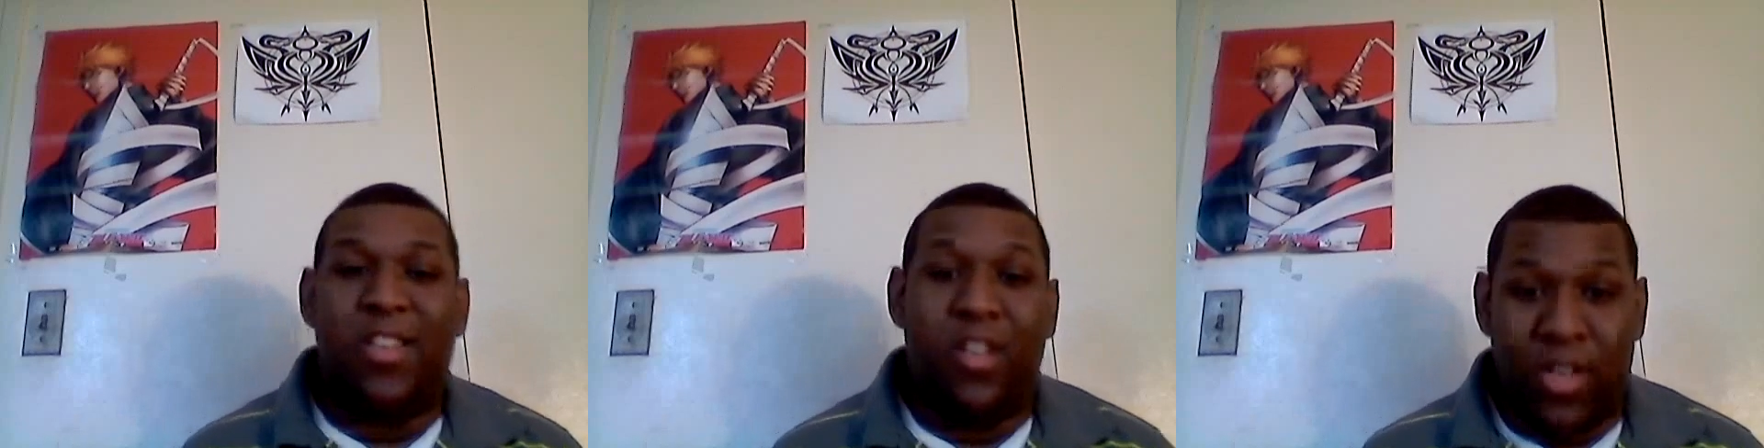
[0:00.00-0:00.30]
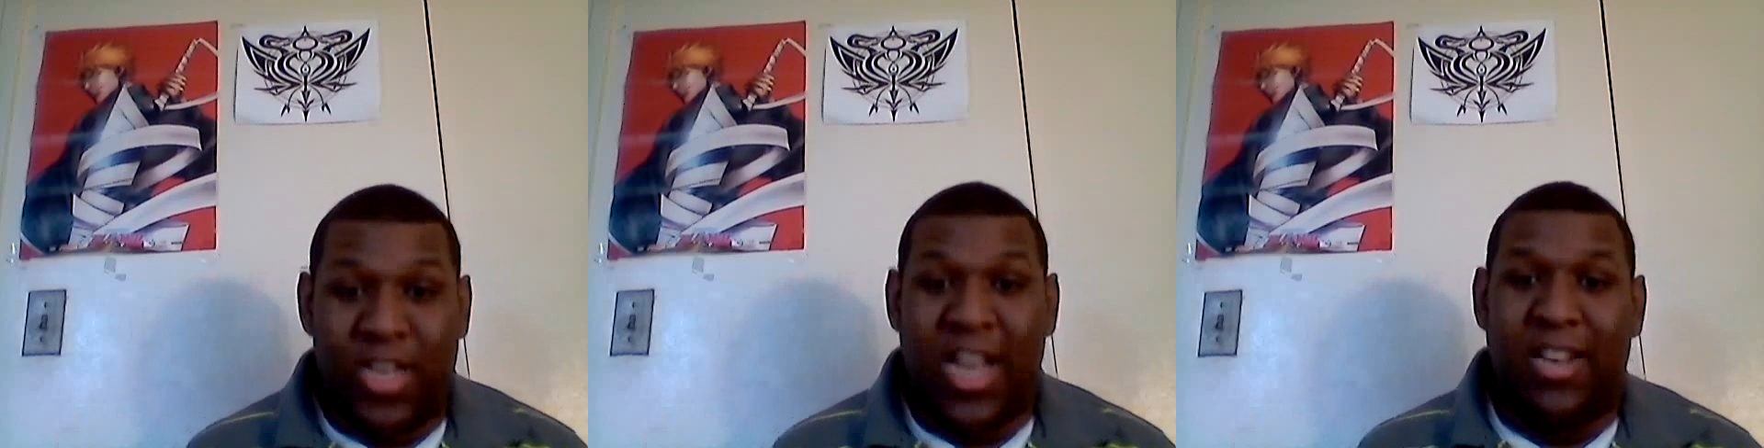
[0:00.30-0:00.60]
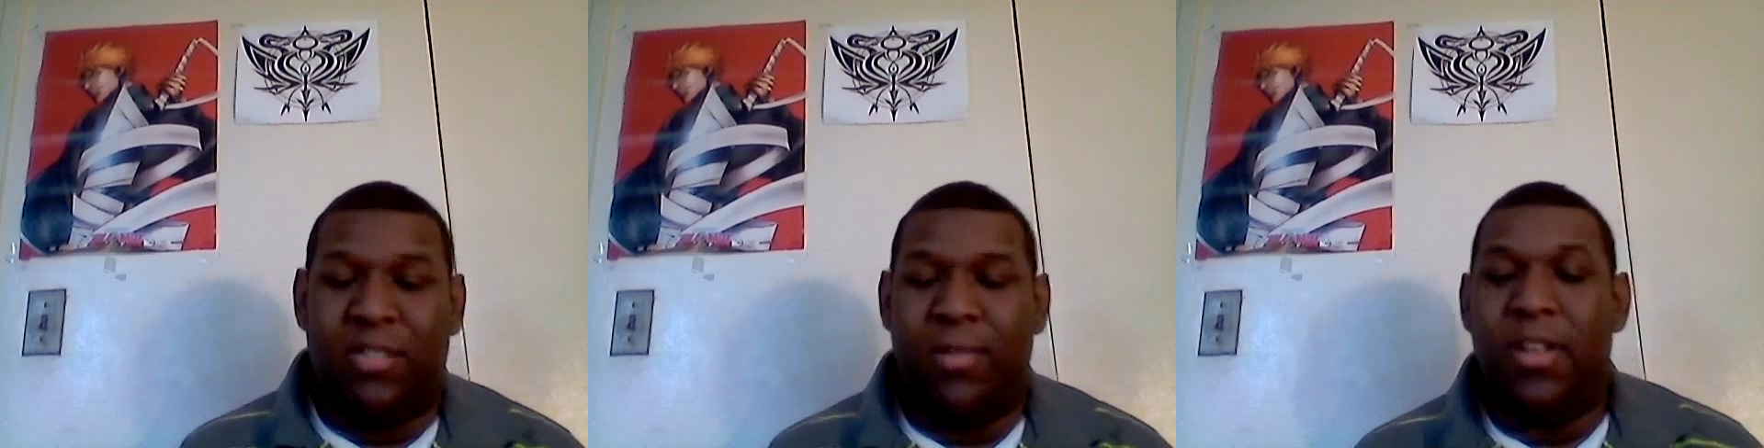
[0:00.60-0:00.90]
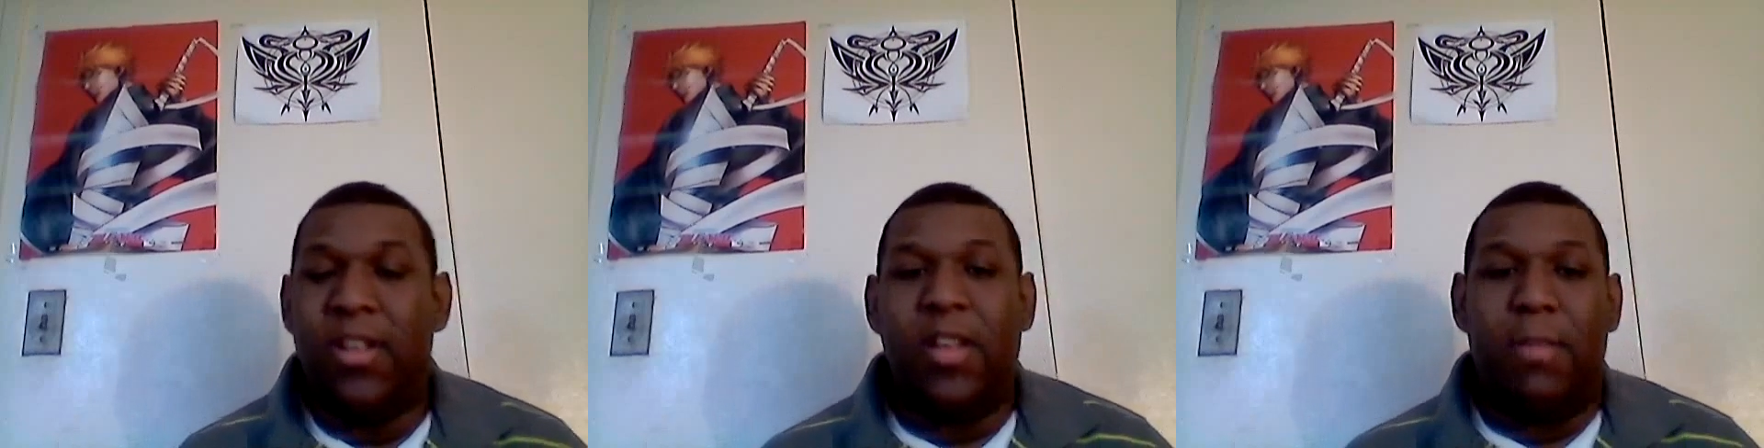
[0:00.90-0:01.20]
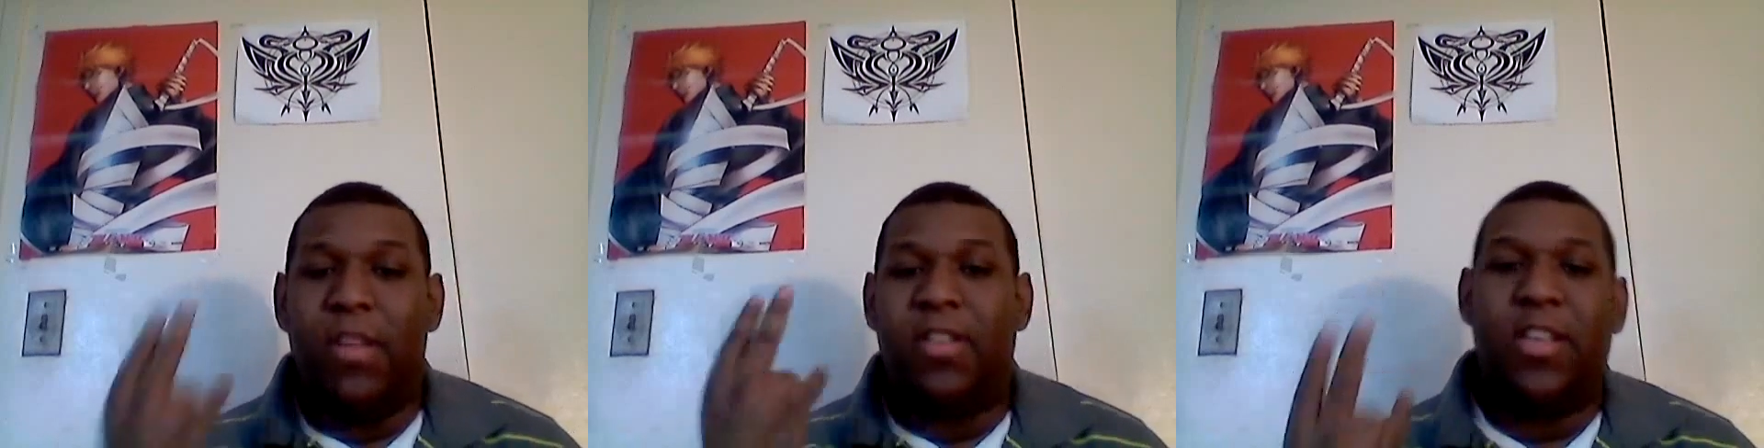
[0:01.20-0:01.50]
another talisman.
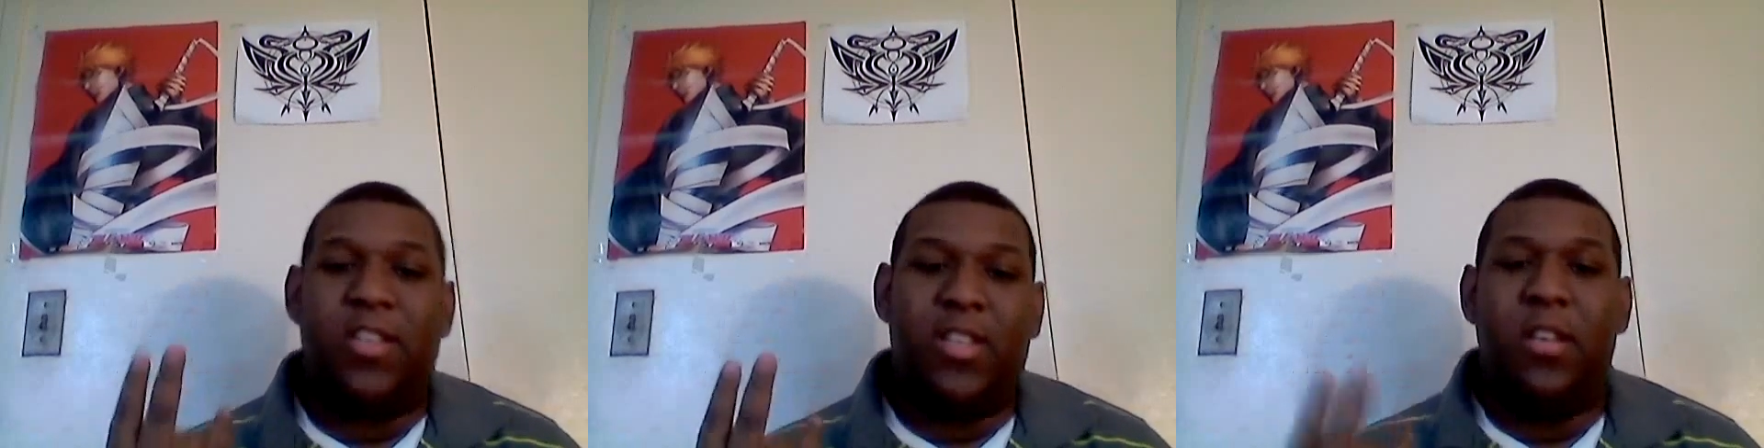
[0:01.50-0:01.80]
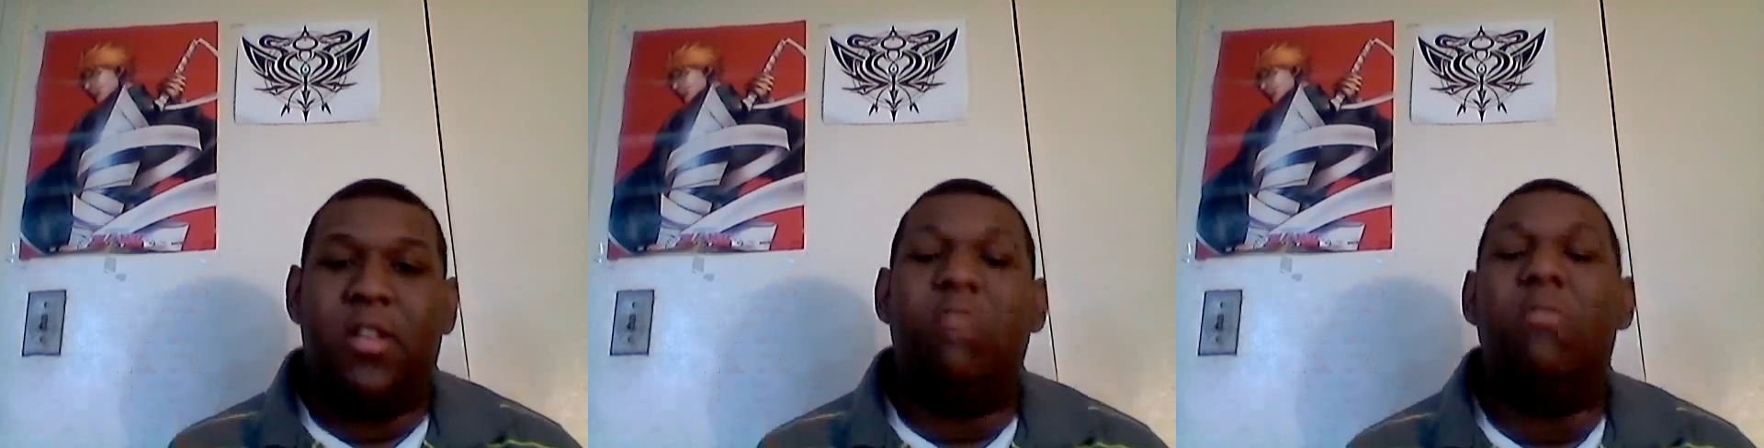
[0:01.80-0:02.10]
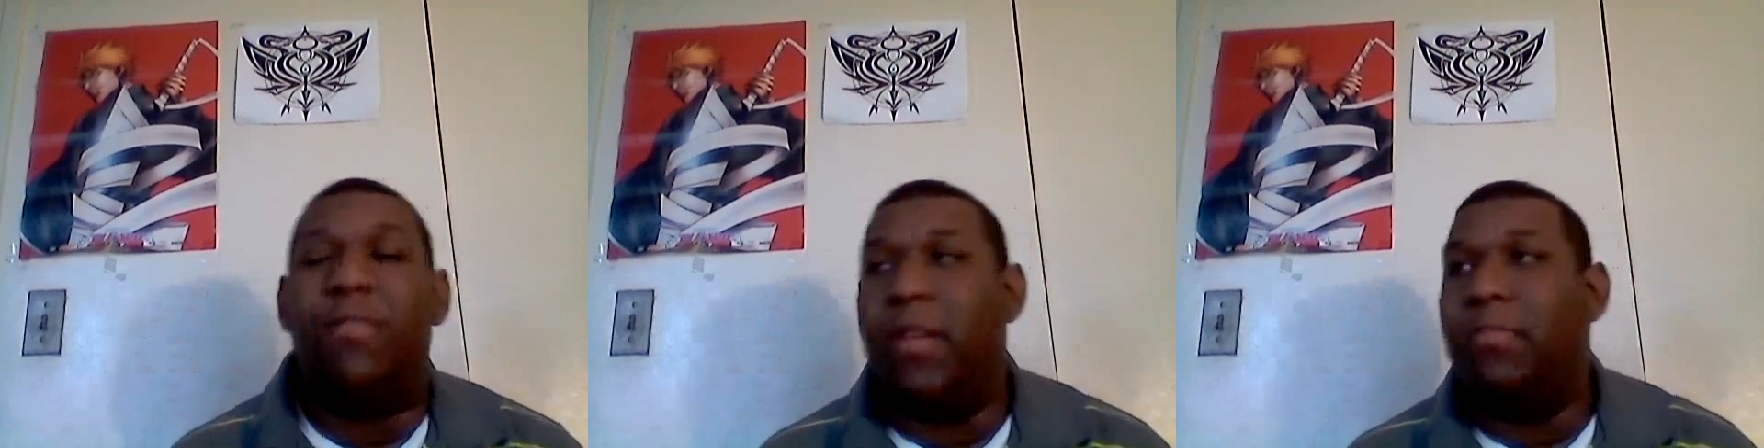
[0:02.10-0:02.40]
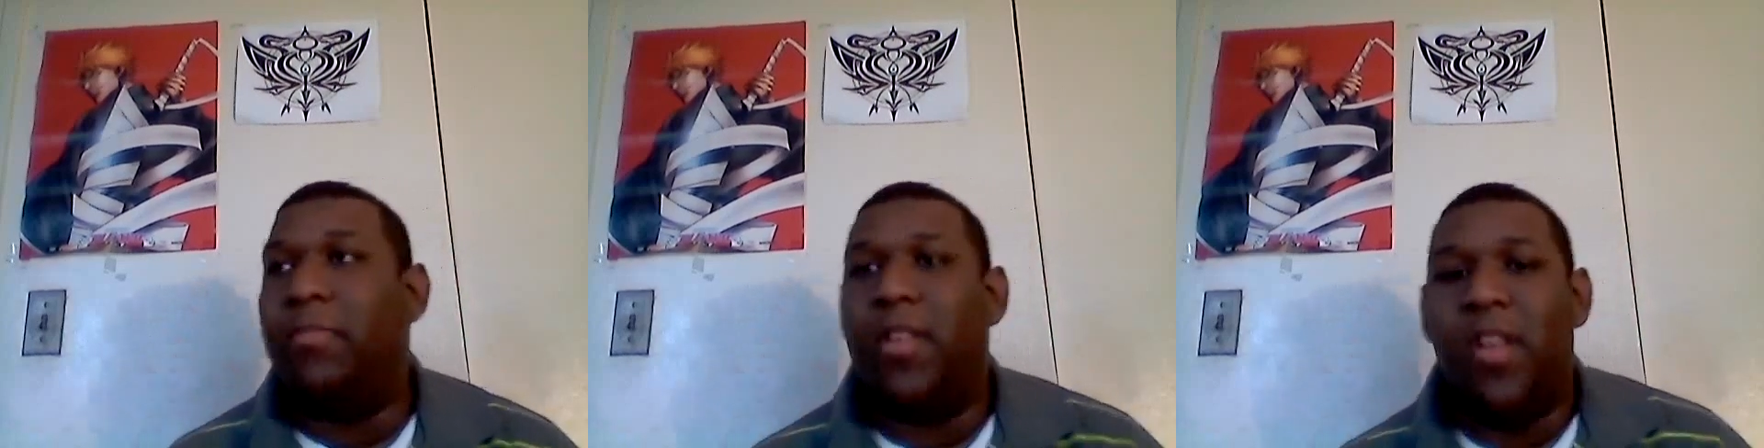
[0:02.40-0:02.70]
That means they've seen two of them.